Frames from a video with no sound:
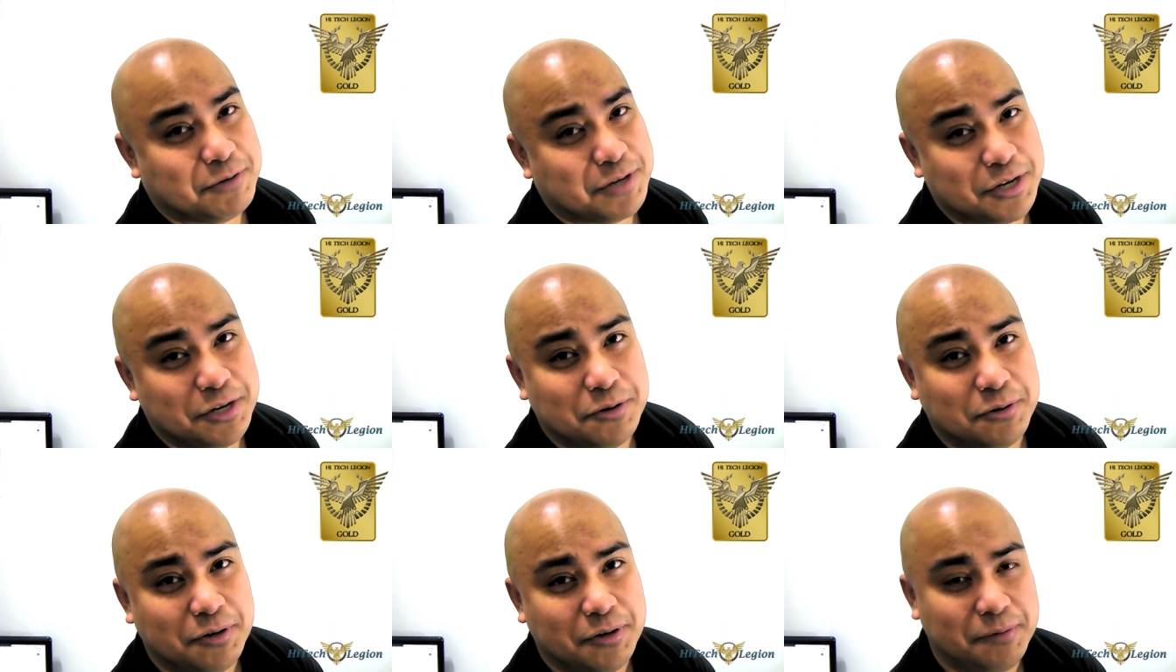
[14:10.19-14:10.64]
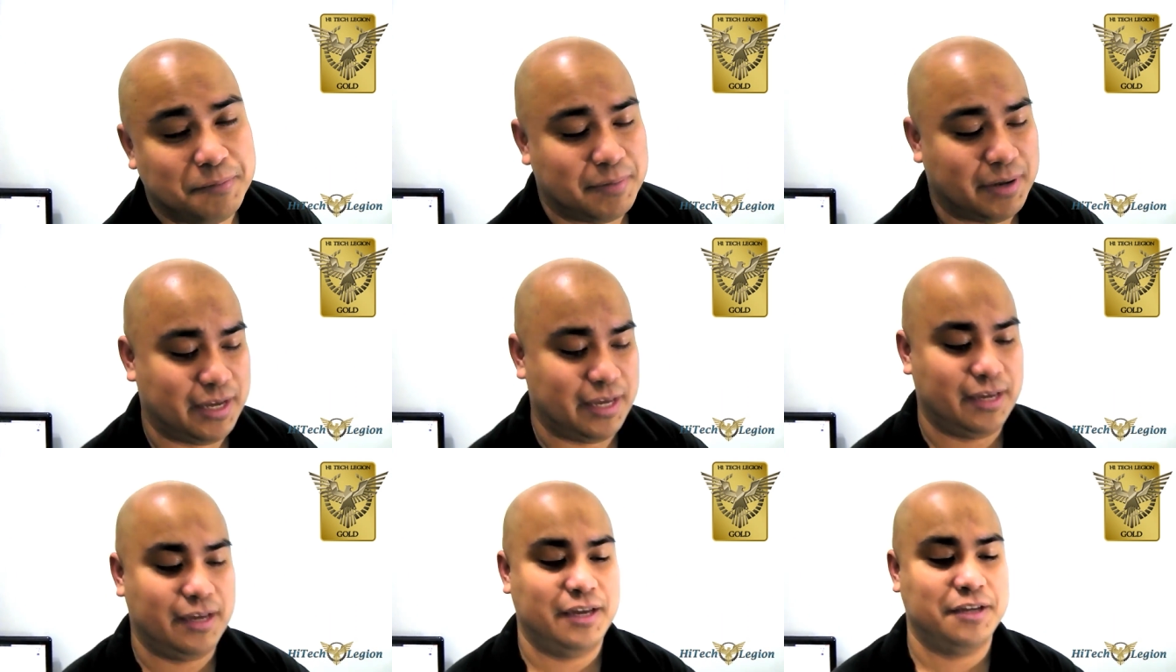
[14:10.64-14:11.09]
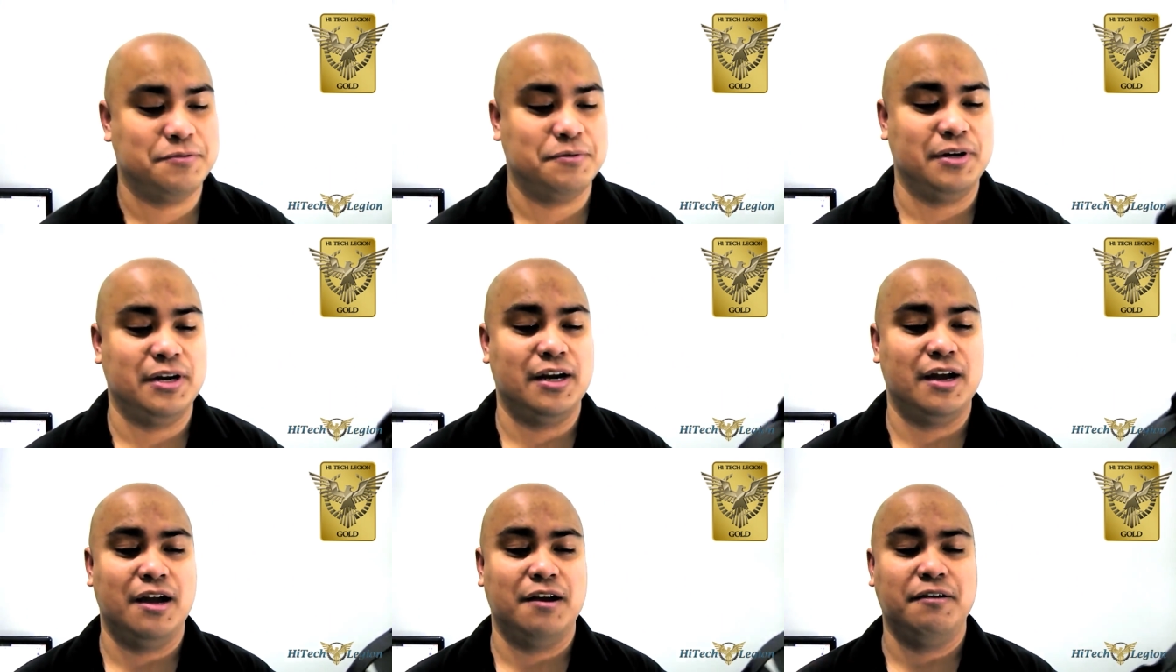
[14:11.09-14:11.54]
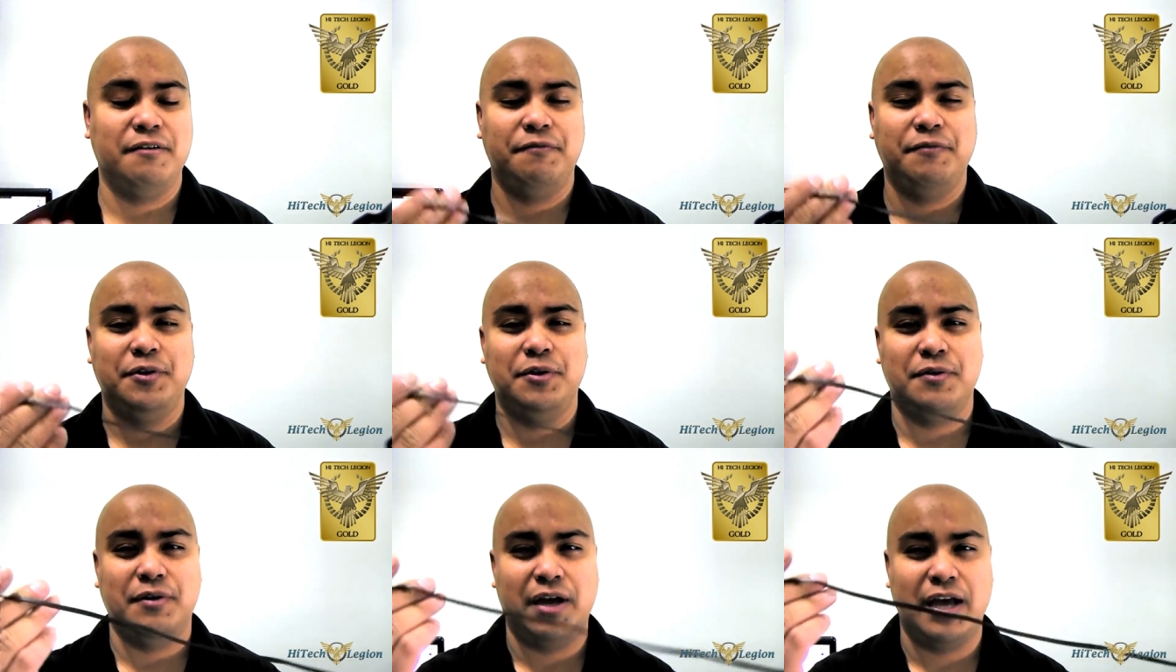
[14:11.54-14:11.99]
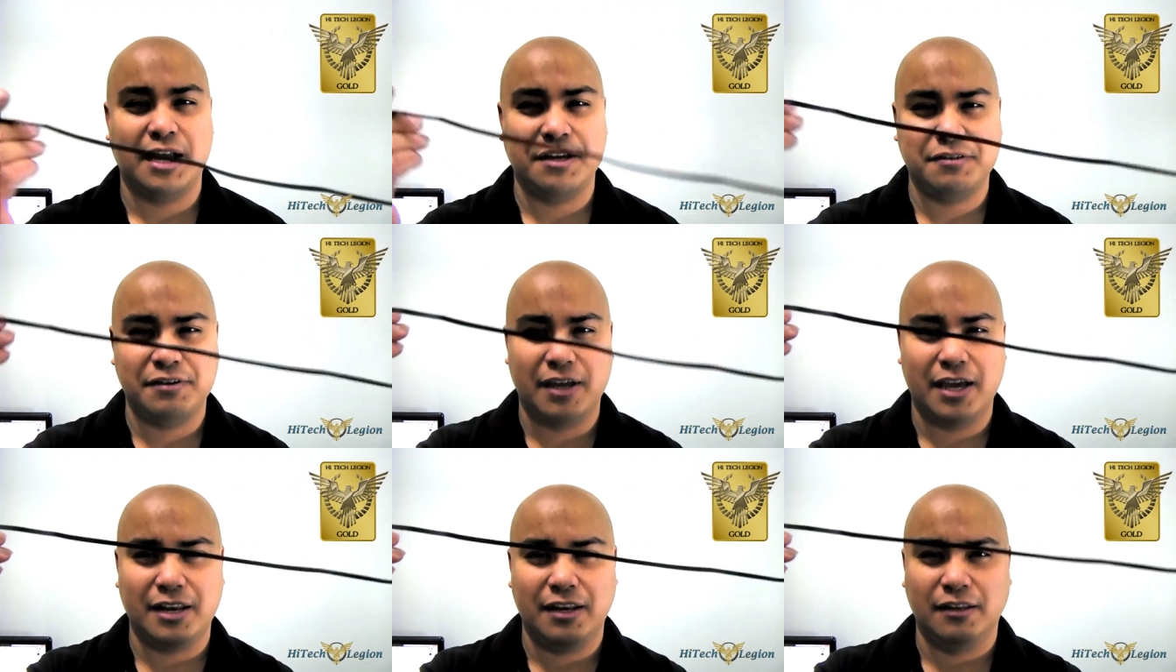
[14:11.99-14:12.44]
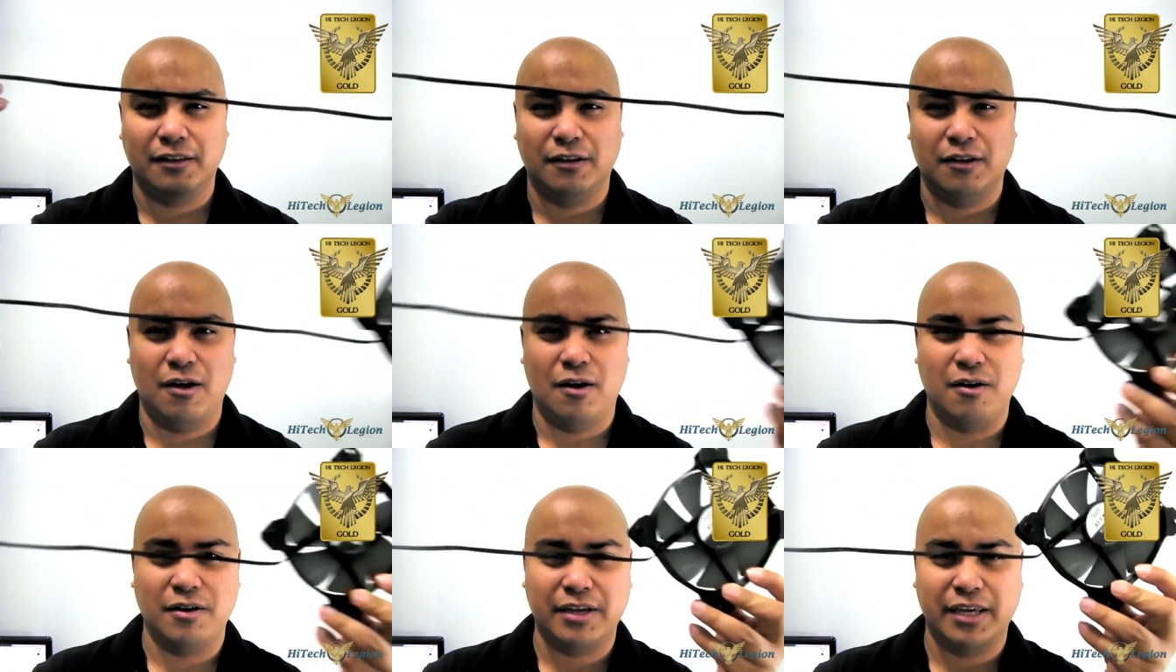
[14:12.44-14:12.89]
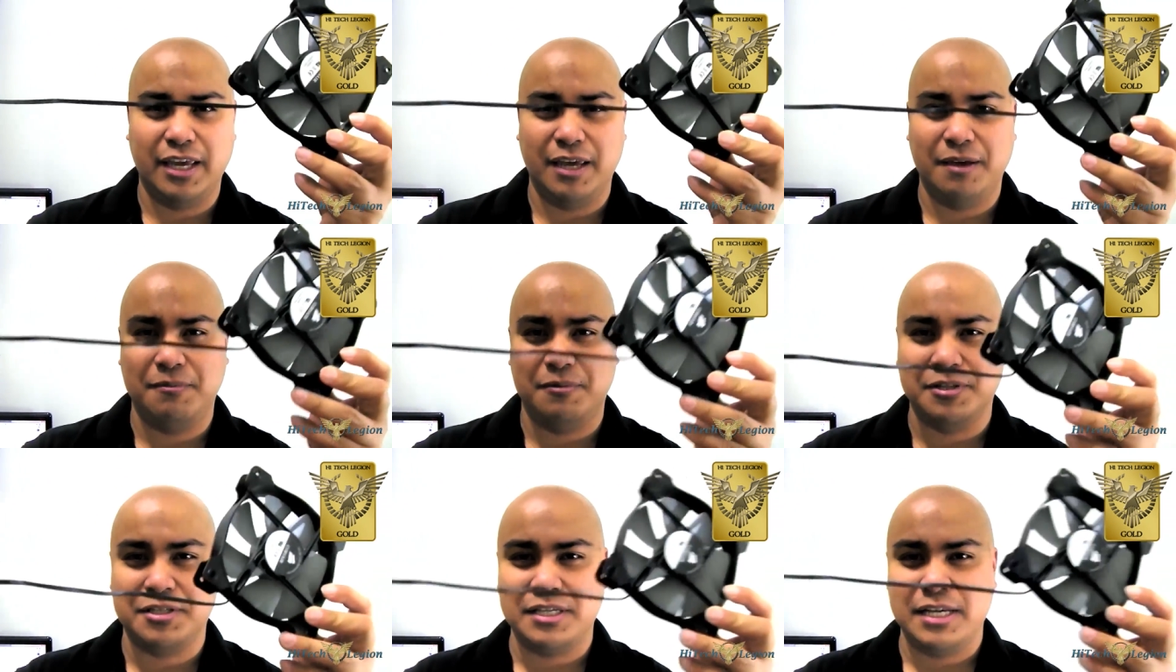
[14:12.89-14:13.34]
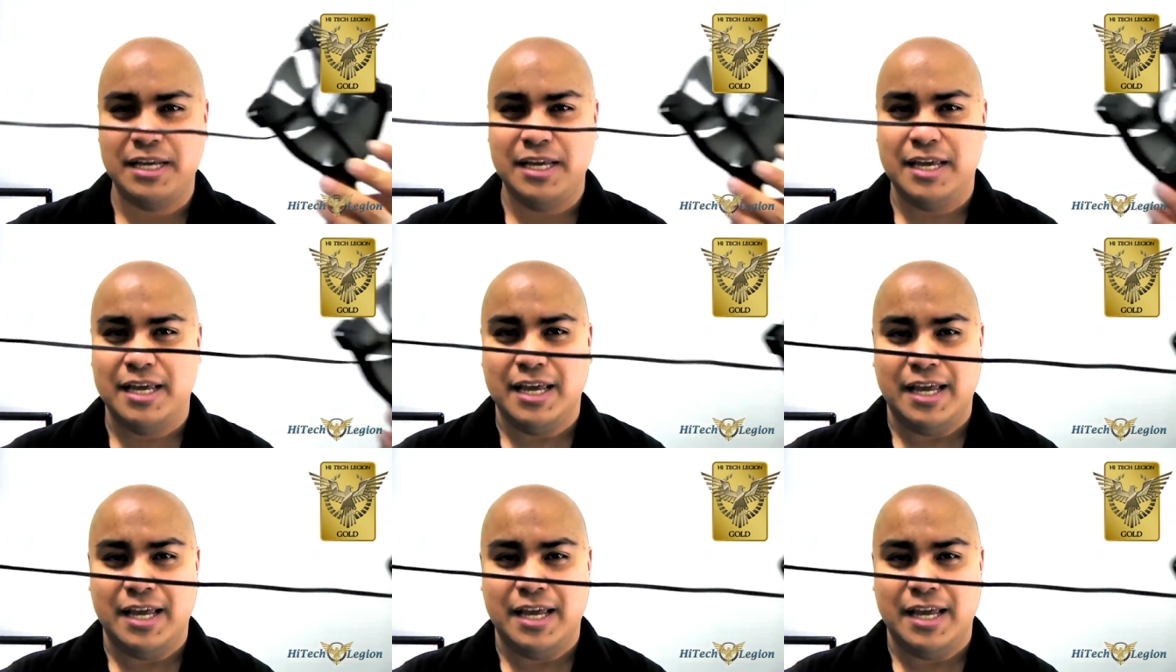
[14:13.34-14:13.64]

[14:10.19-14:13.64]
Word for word: which I noted in my H100i review, actually had long cables.